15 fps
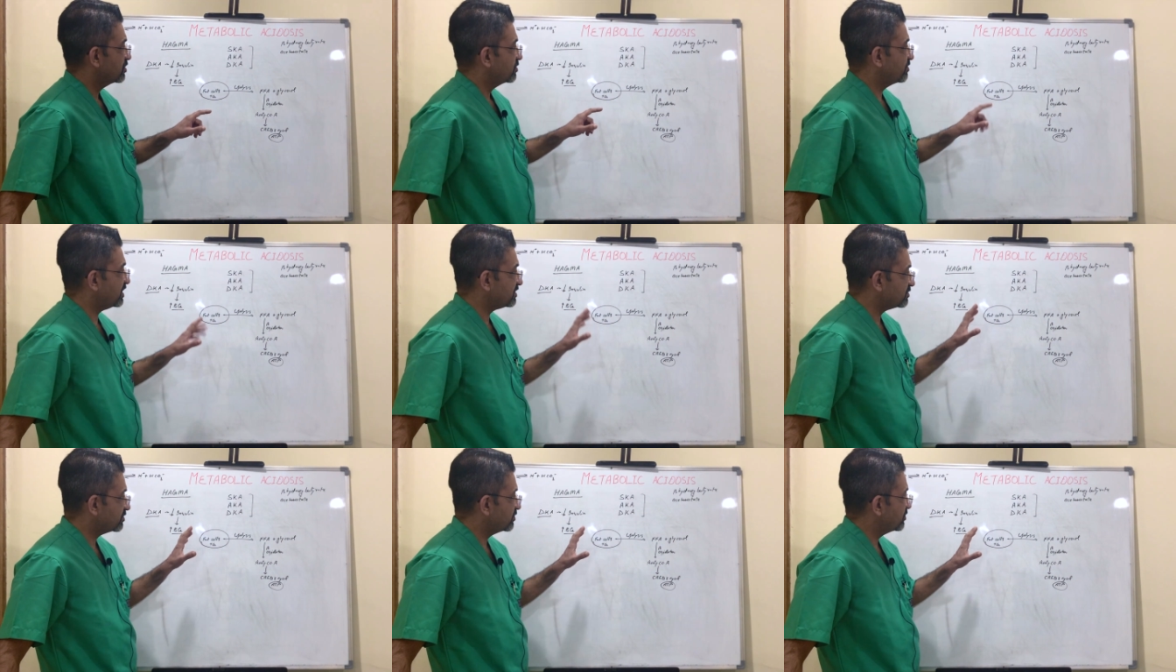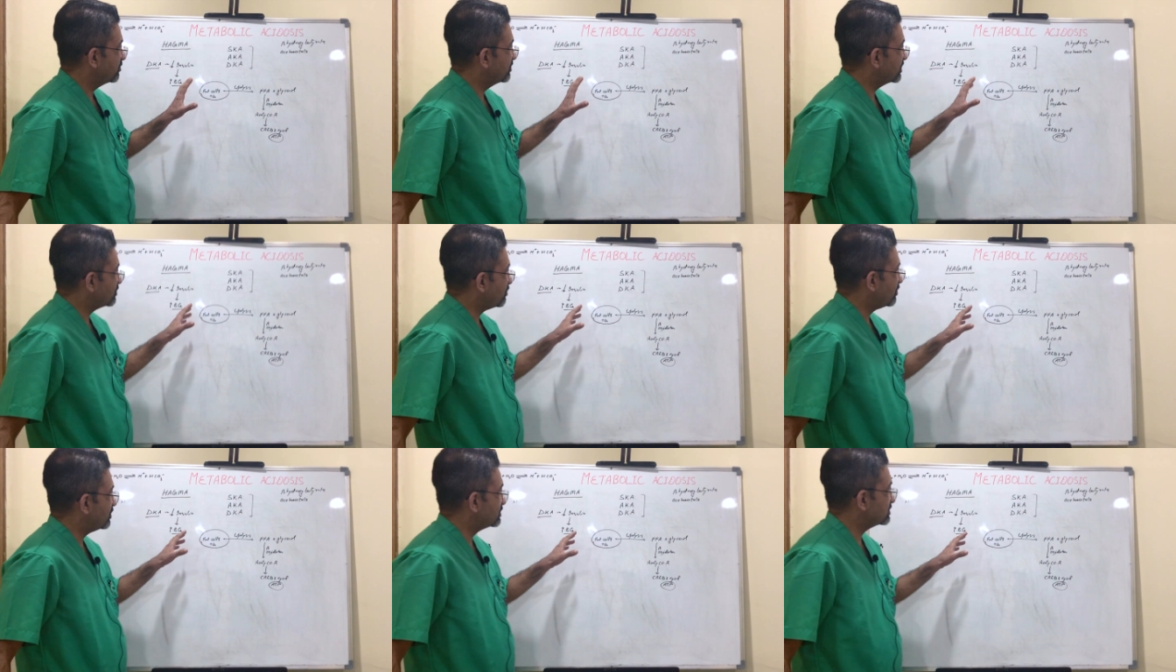But
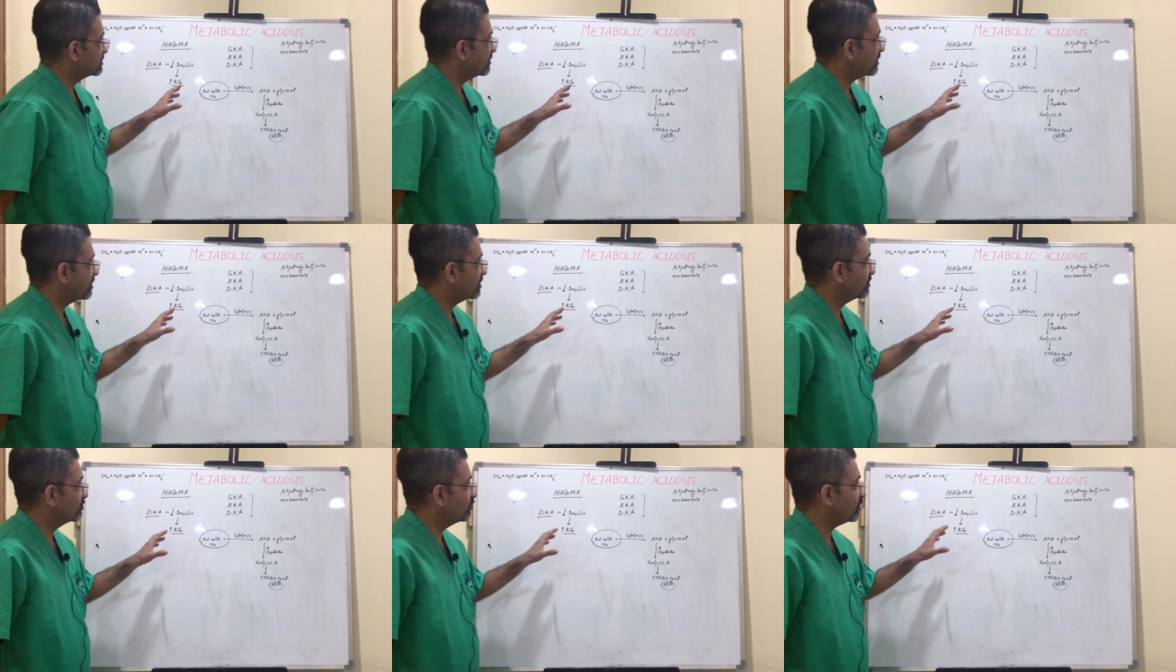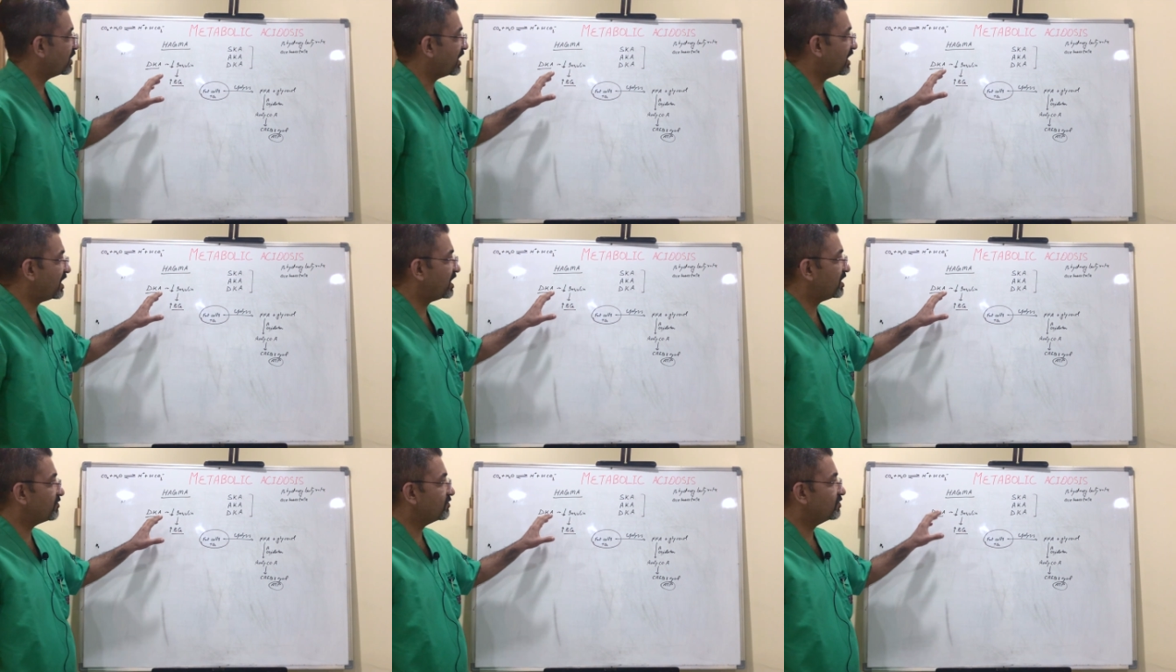because you
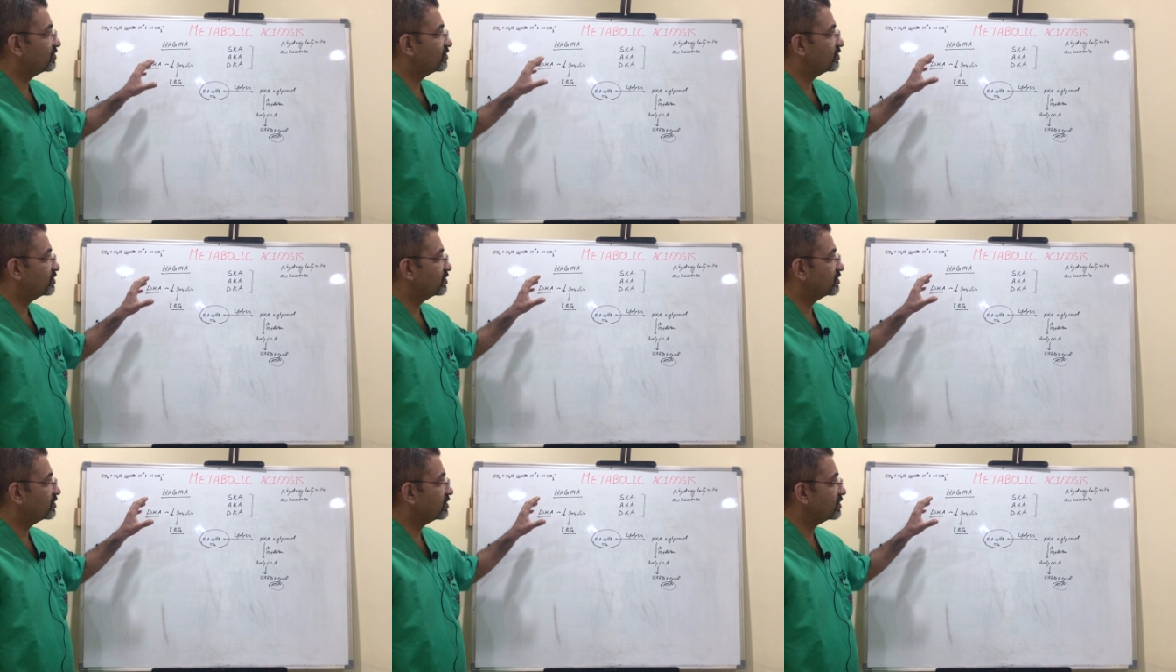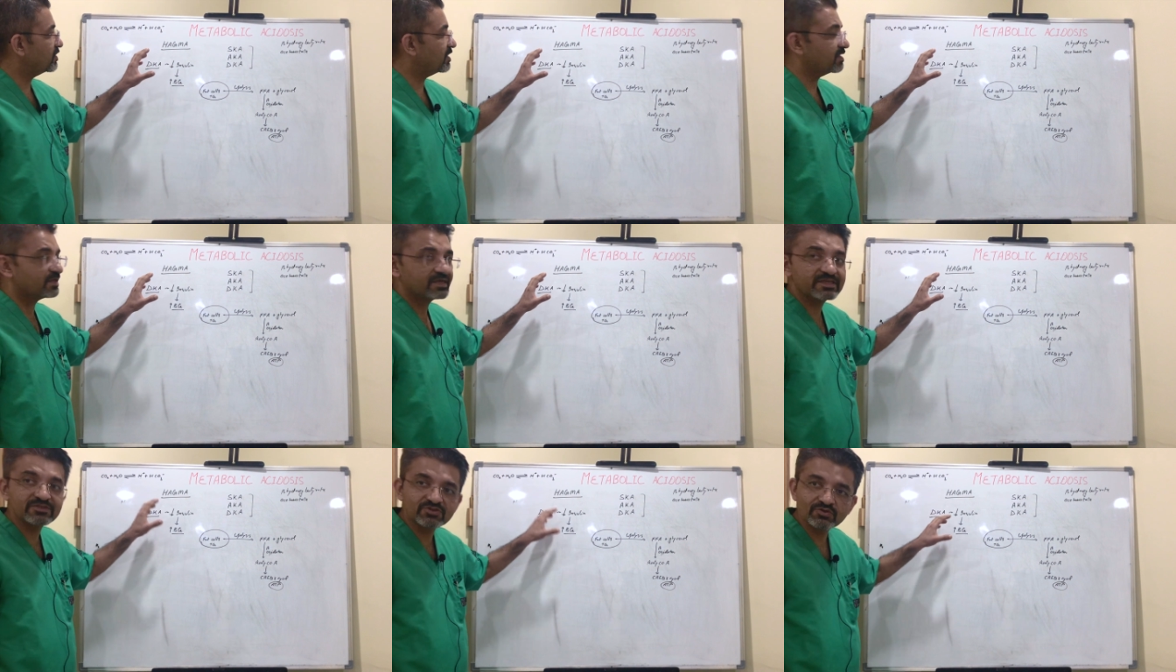have
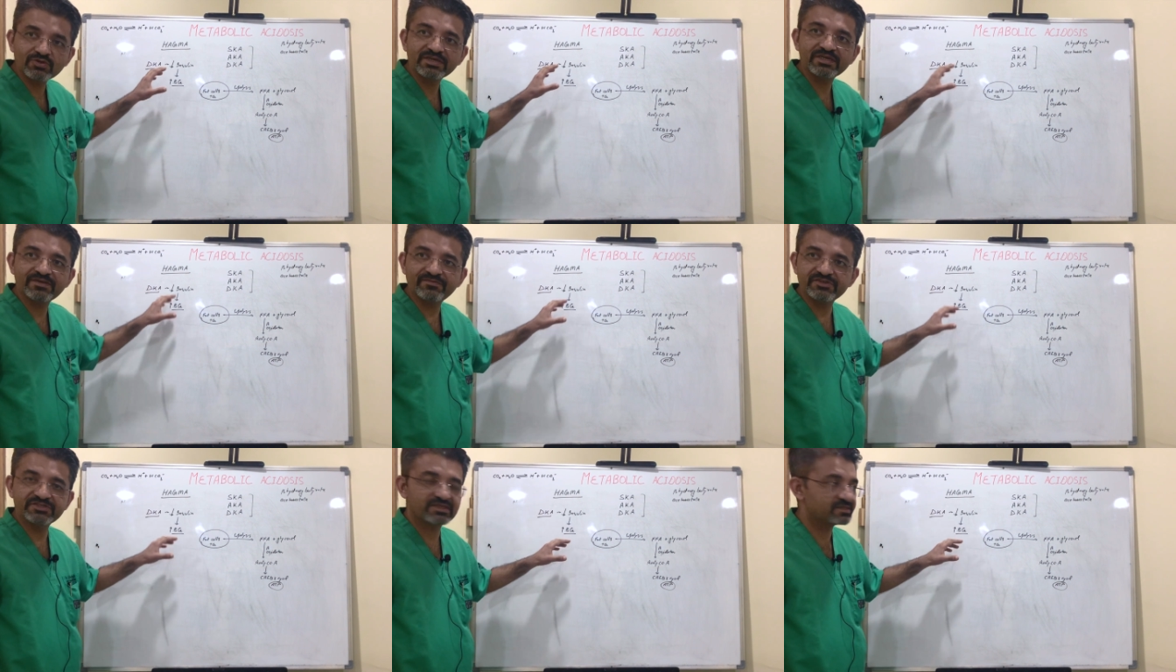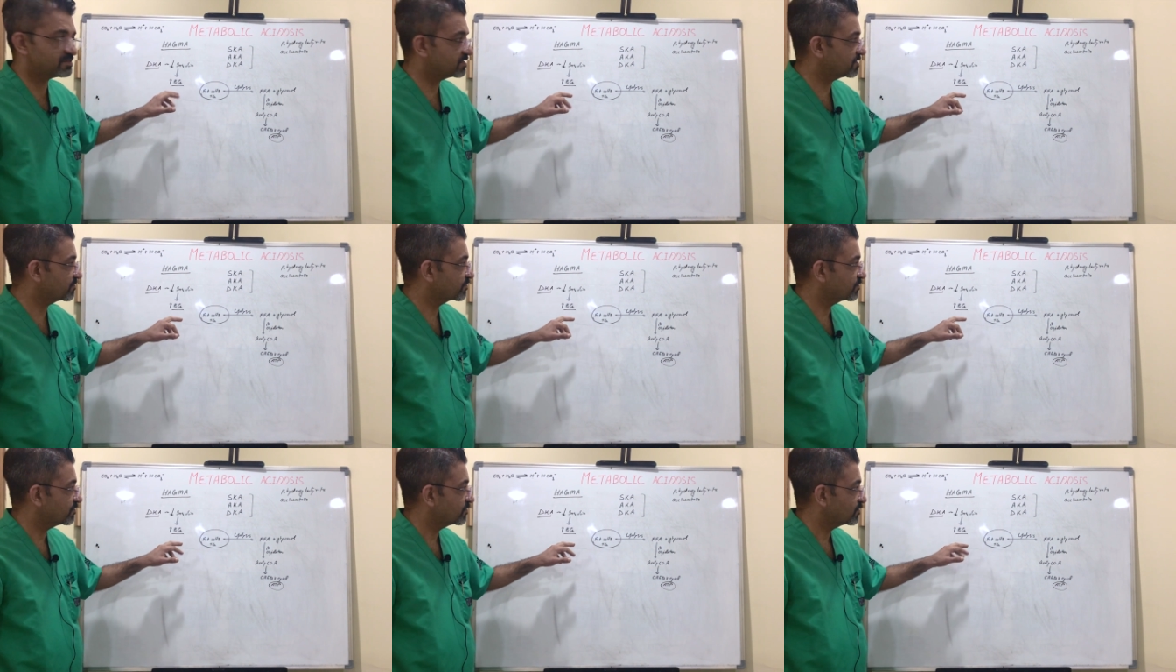insulin deficiency,
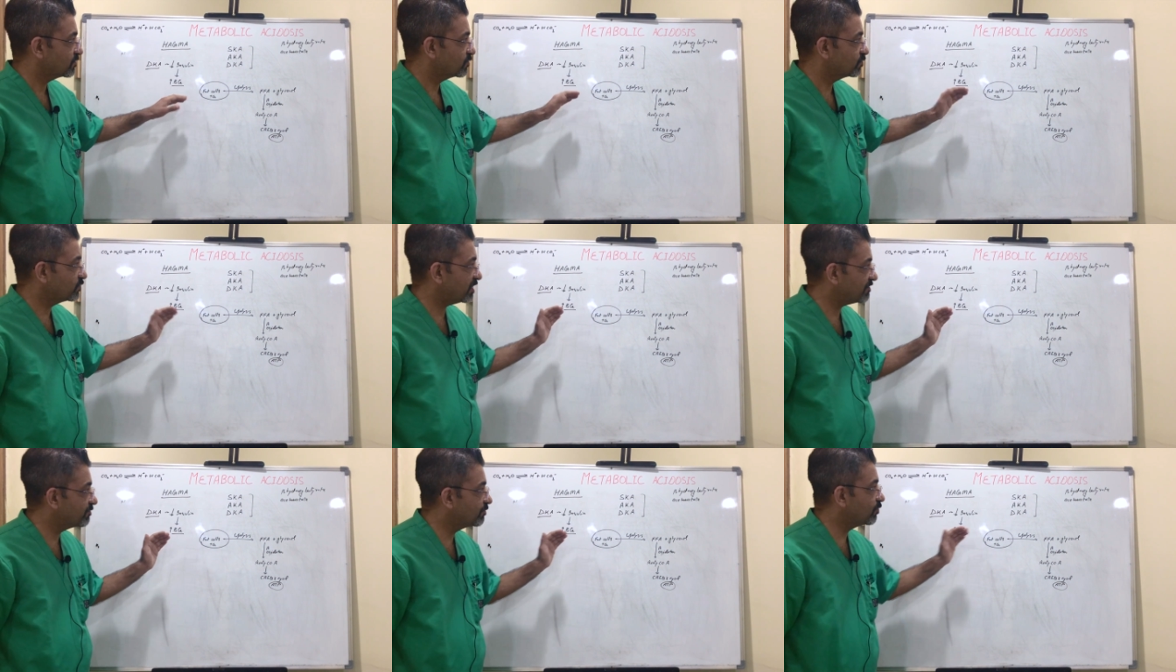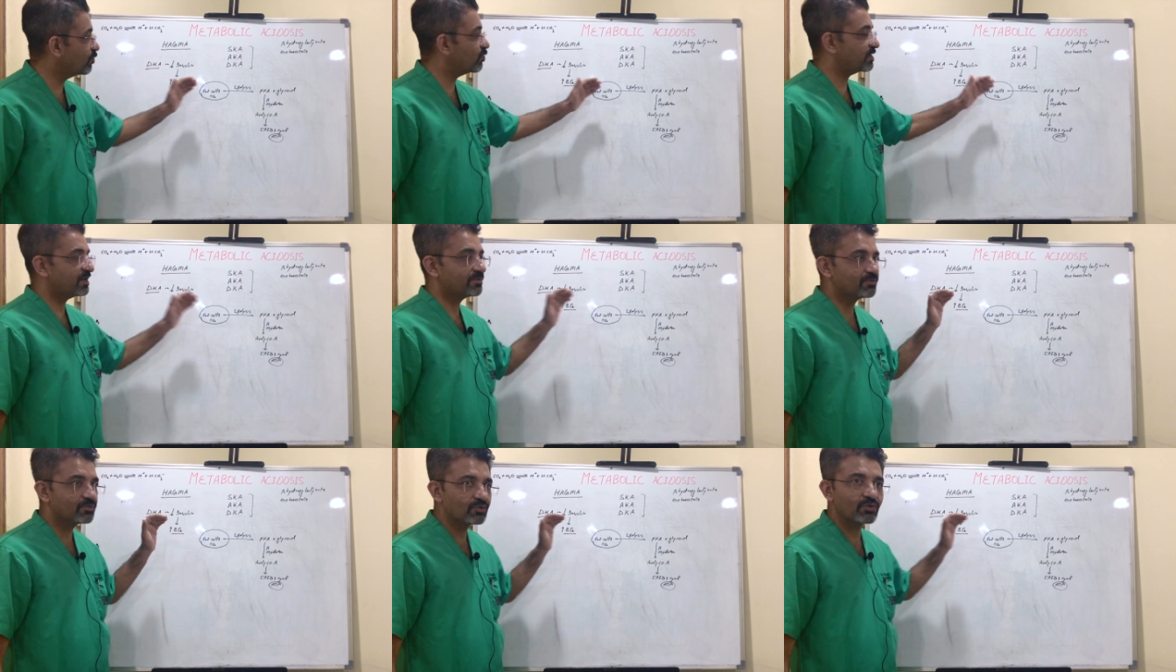you have more
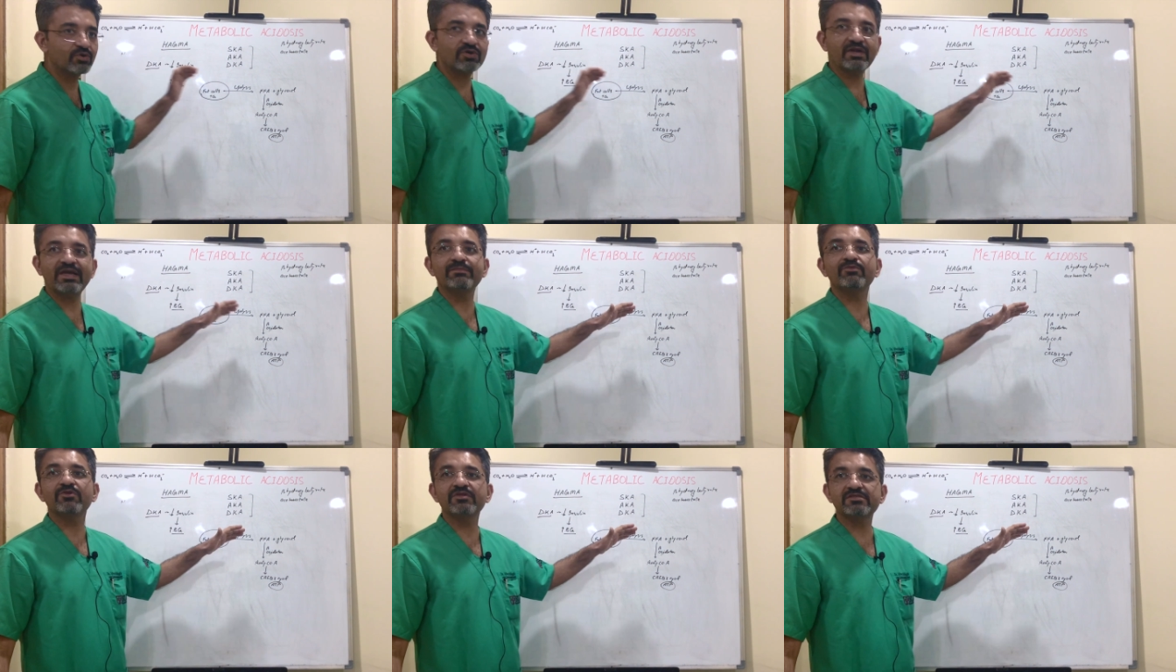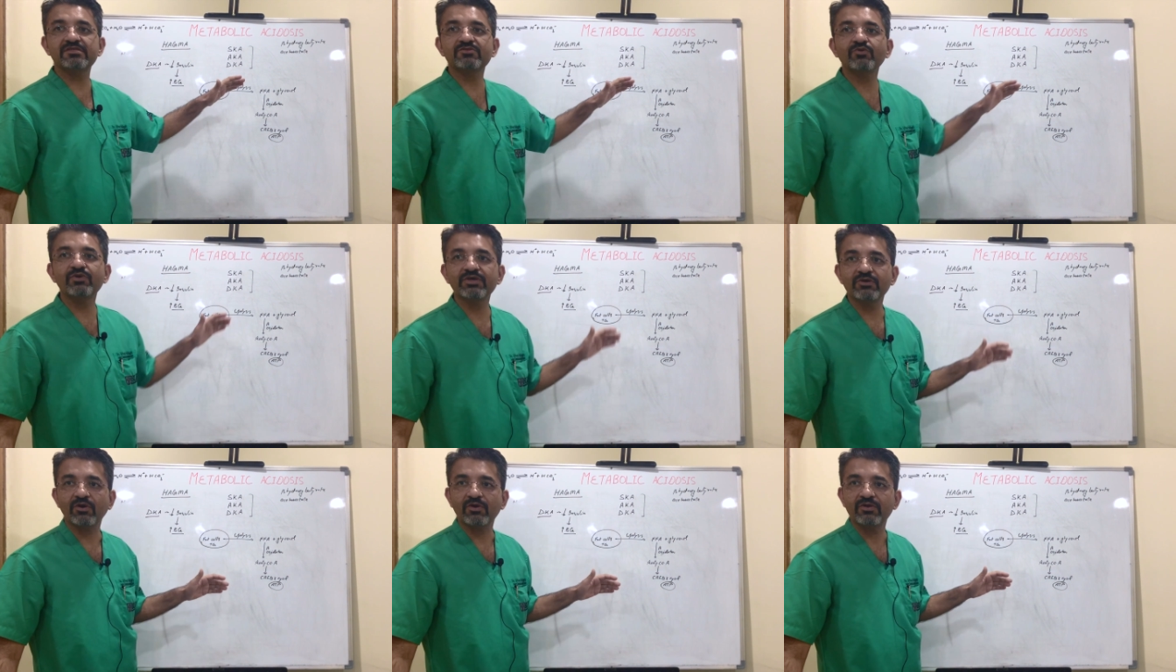and more lipolysis
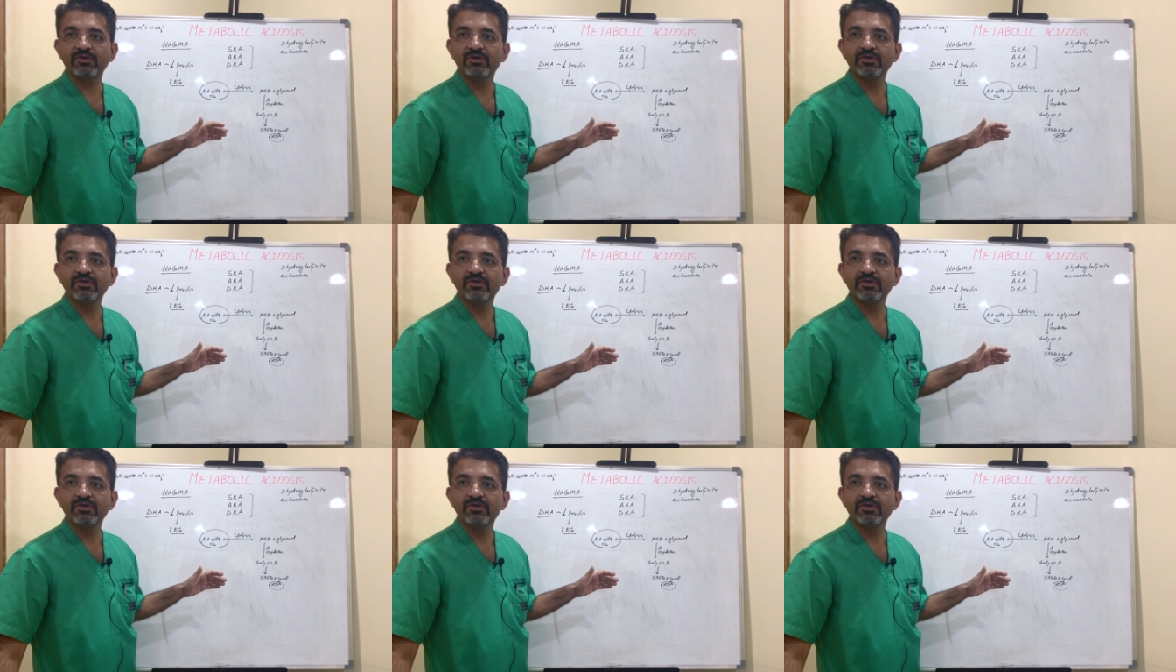going on.